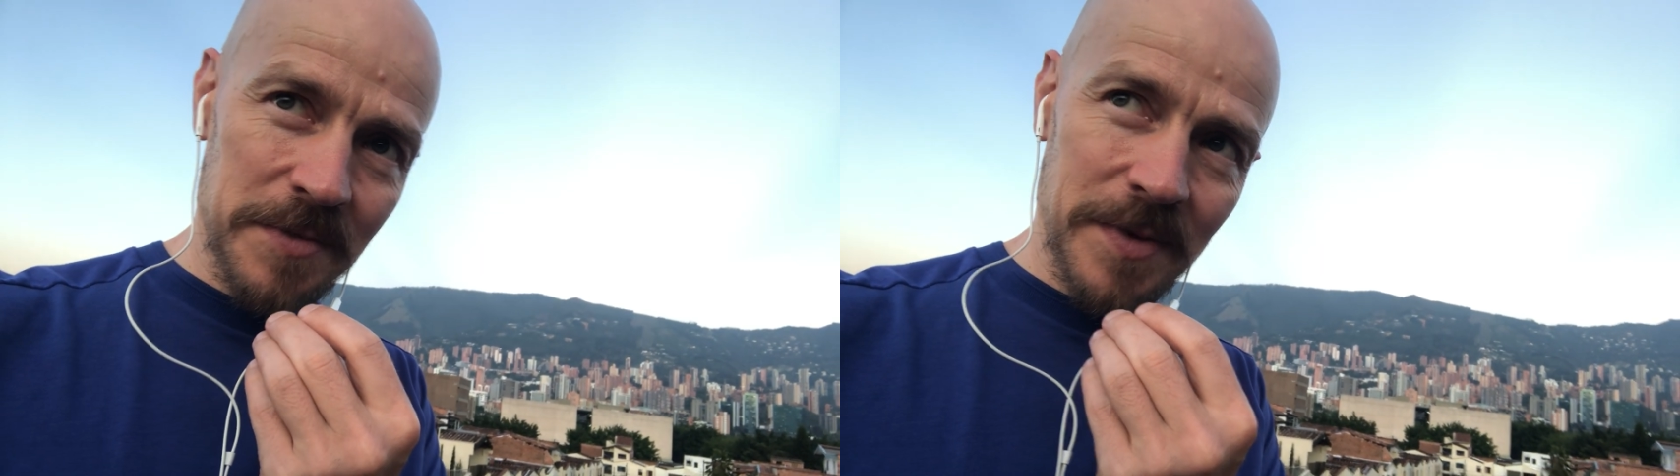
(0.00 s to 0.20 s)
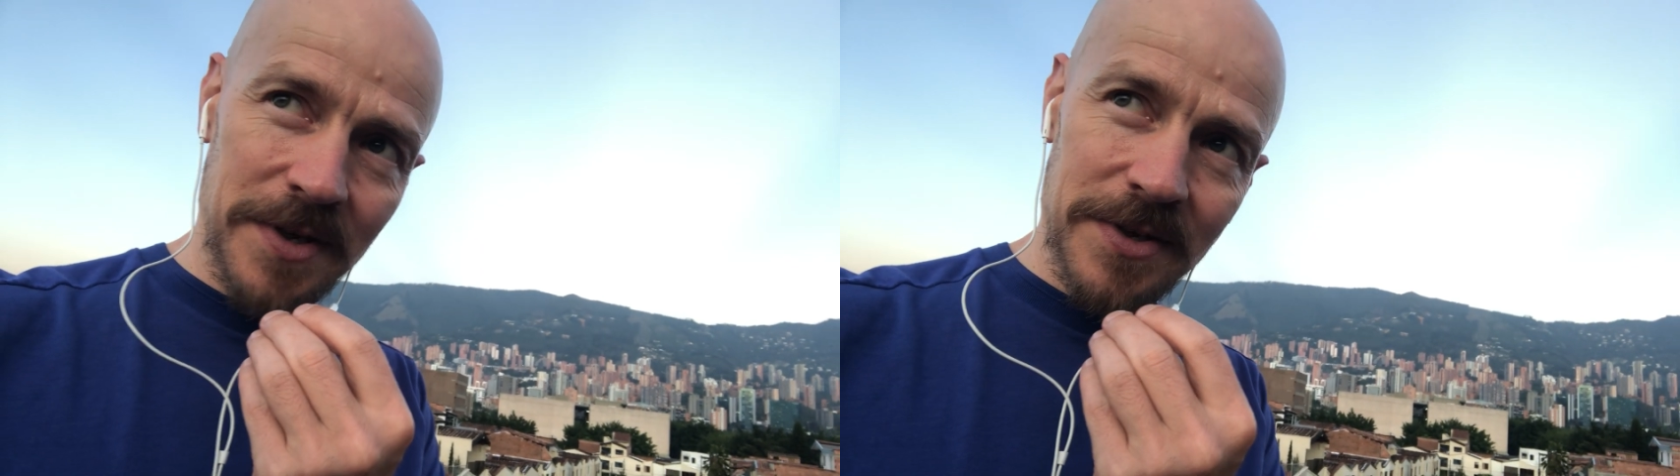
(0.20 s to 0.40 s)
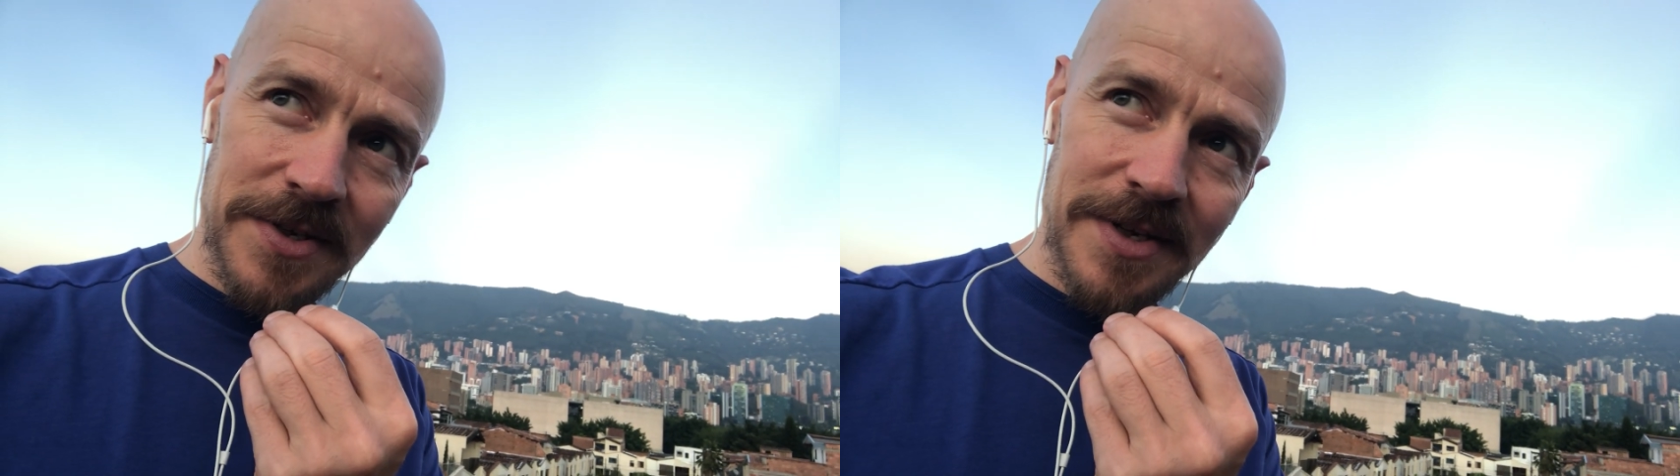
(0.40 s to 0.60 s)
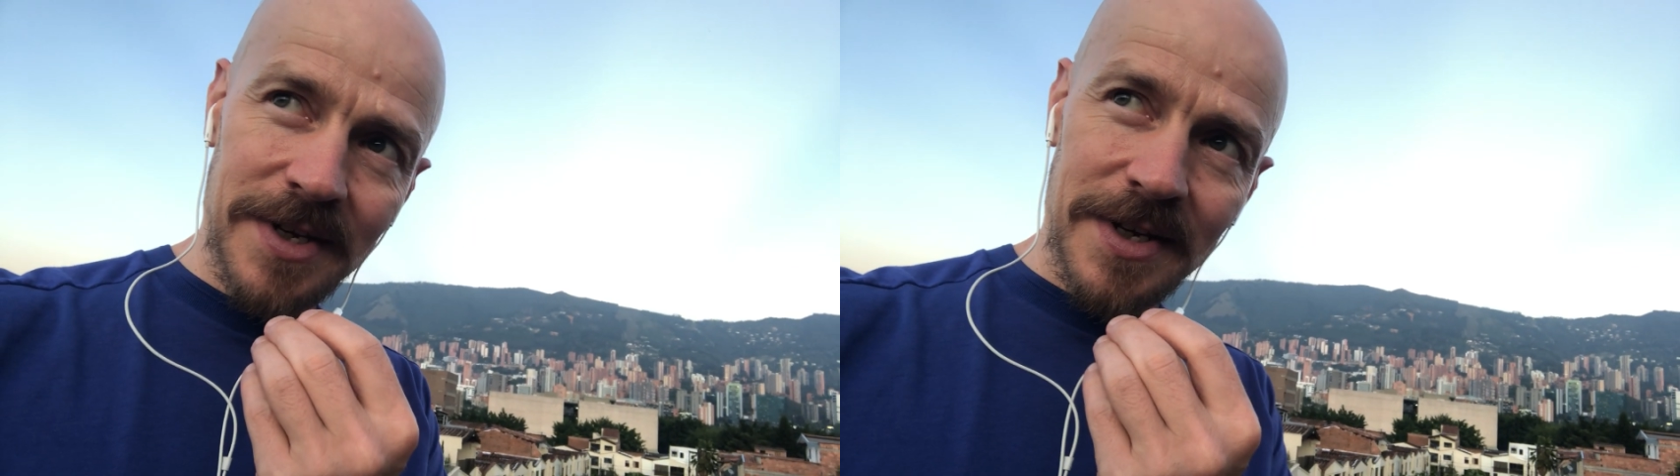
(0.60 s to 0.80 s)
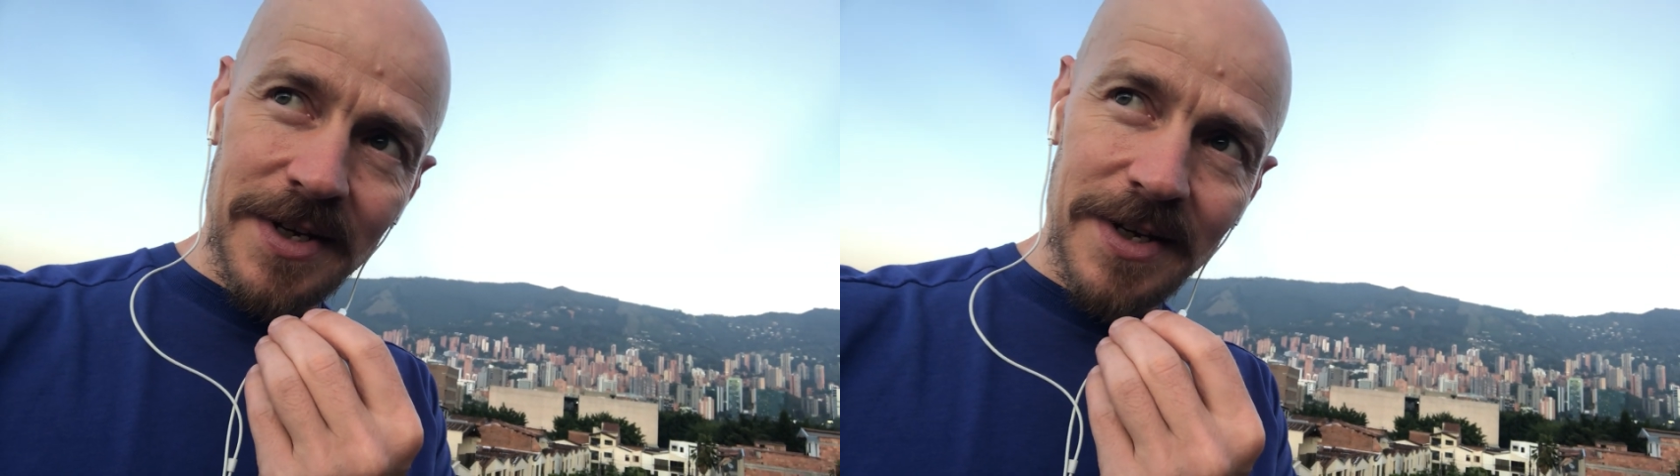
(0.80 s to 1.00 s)
Because
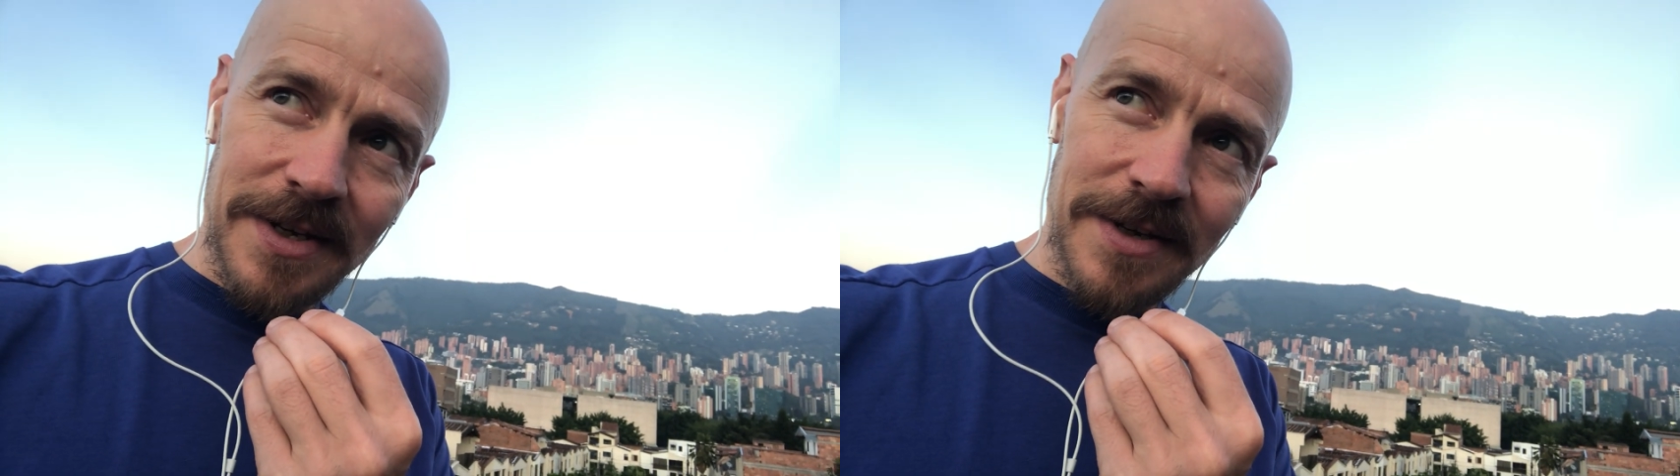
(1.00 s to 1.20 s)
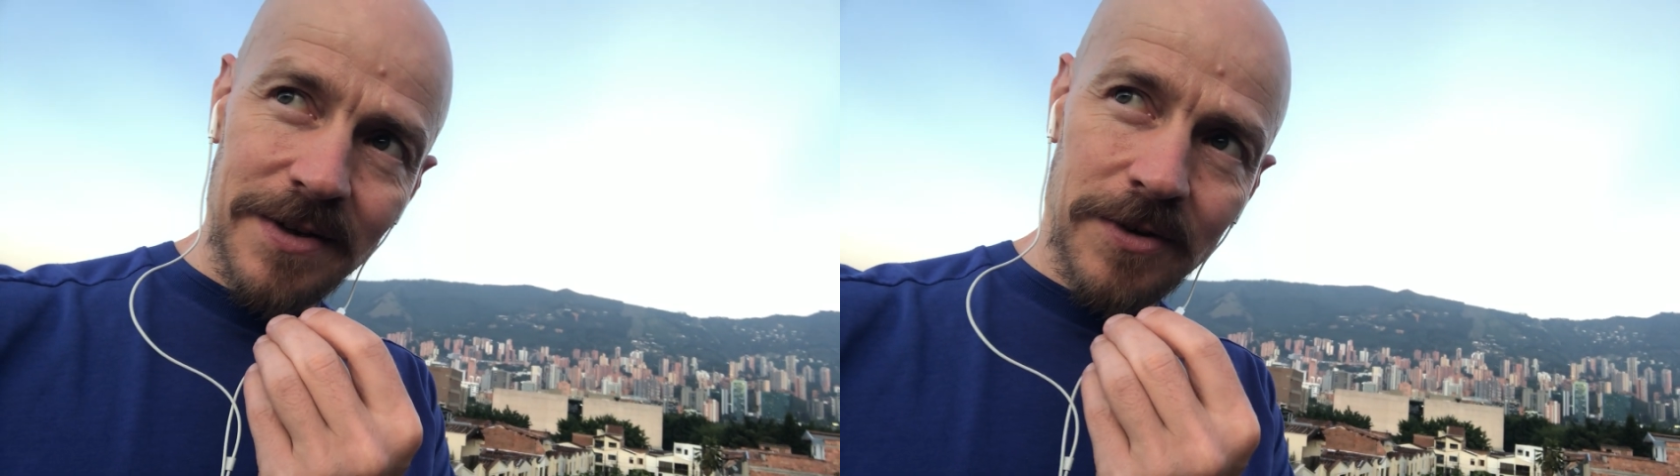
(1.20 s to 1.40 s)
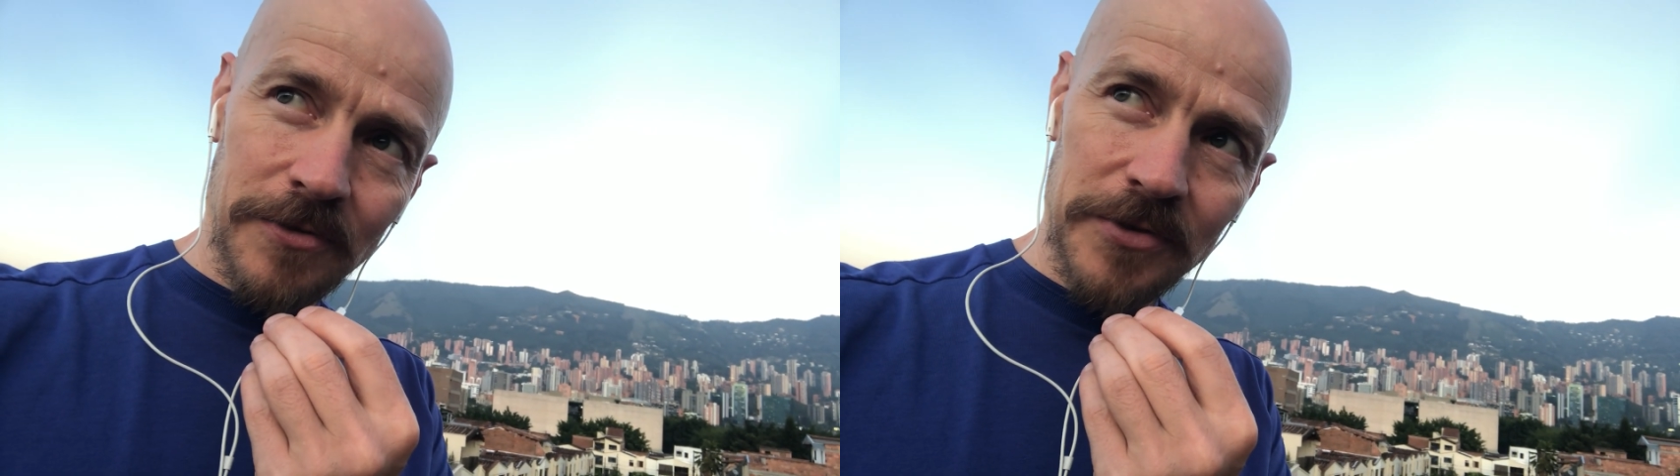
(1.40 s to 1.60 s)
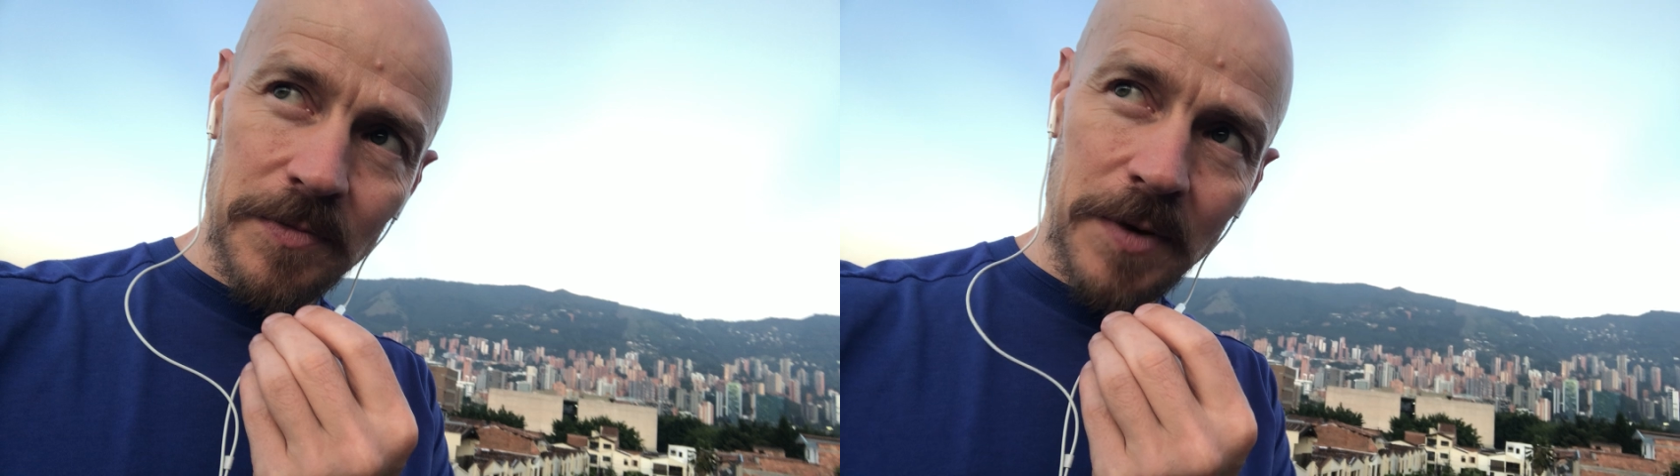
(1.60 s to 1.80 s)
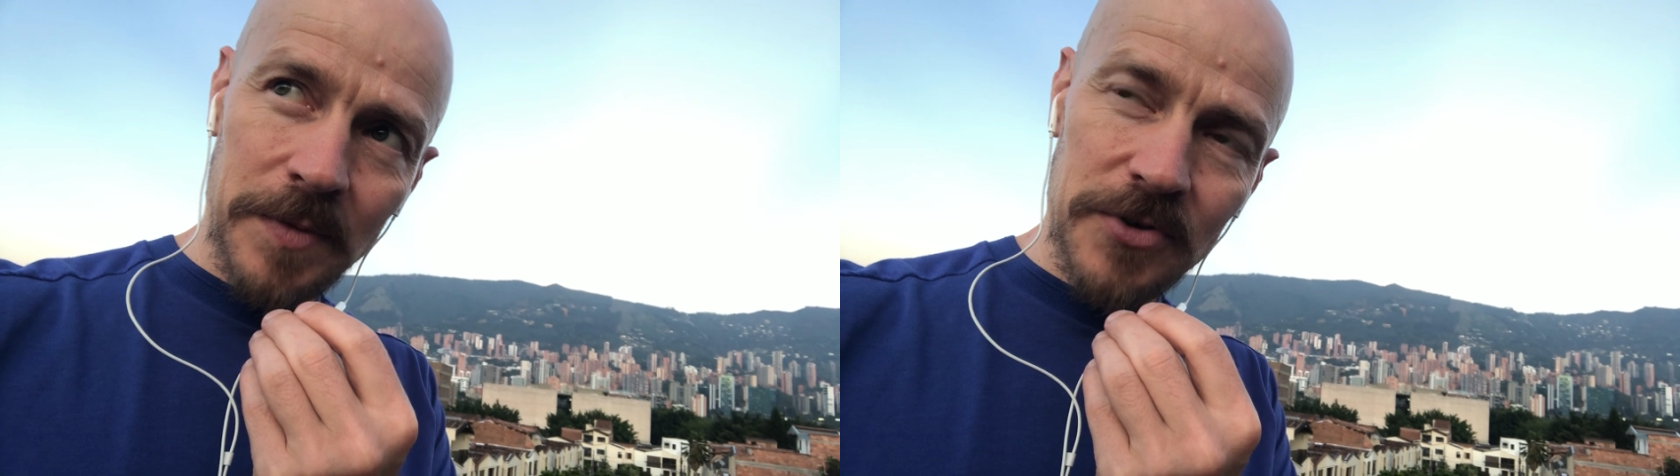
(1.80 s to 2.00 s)
often
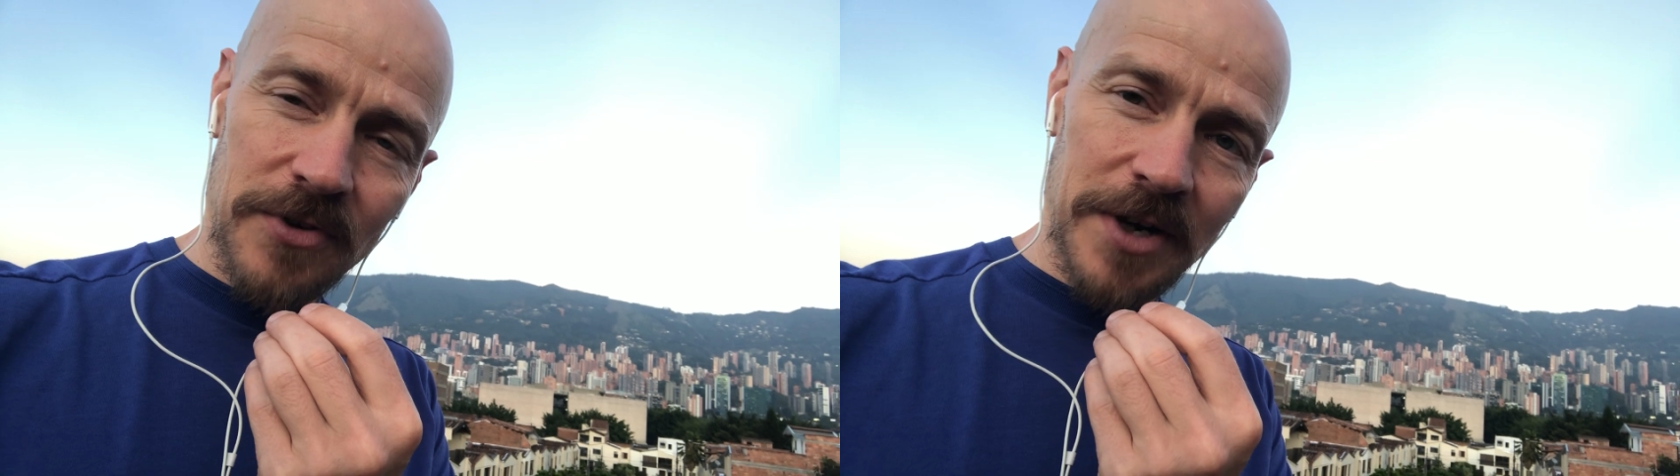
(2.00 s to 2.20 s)
when we're trying